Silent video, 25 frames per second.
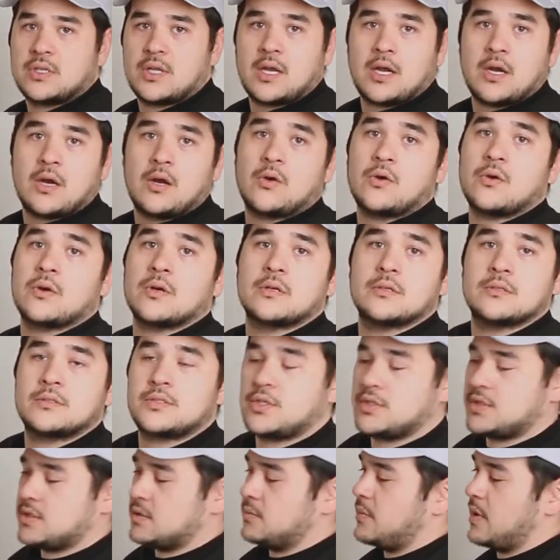there or
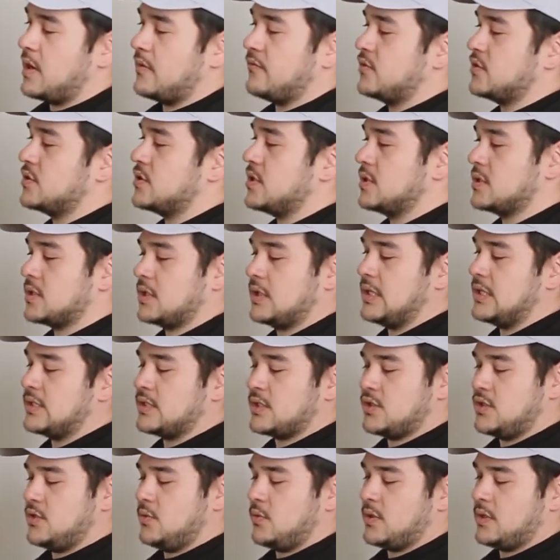just some beverages, things
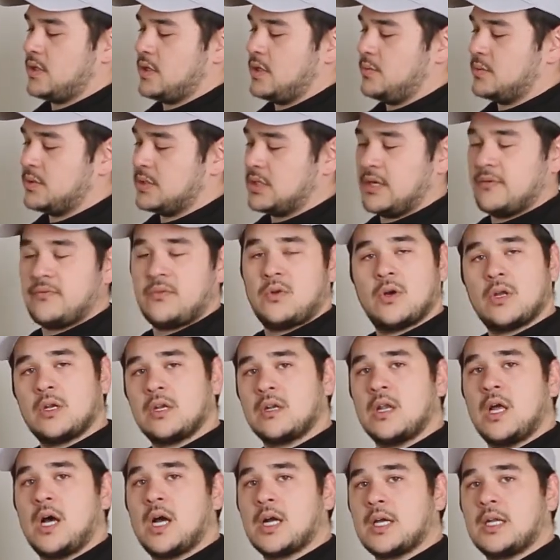that you want to keep safe. Go ahead
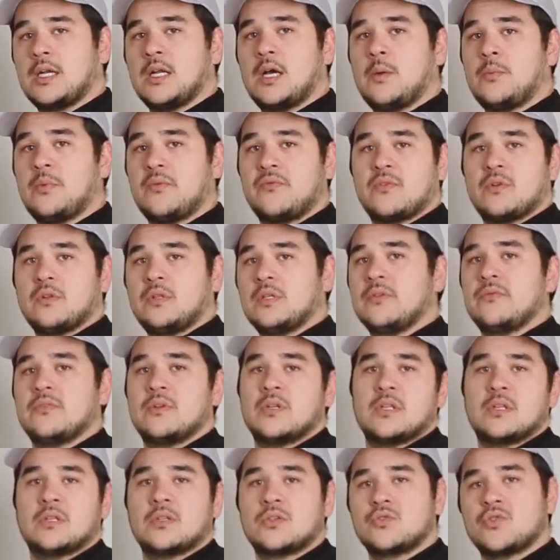and lock it up if you're leaving
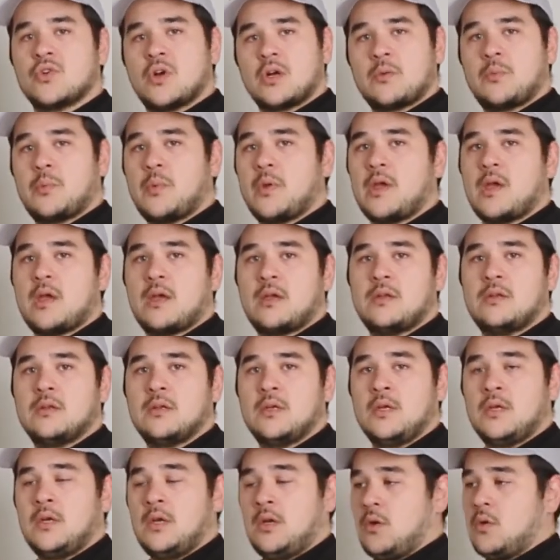it in the truck bed
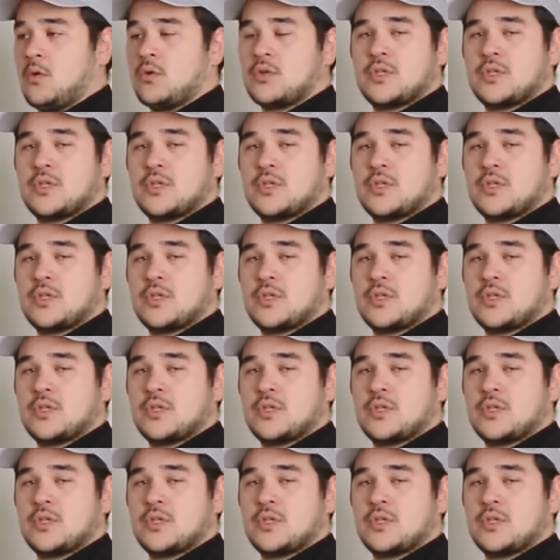or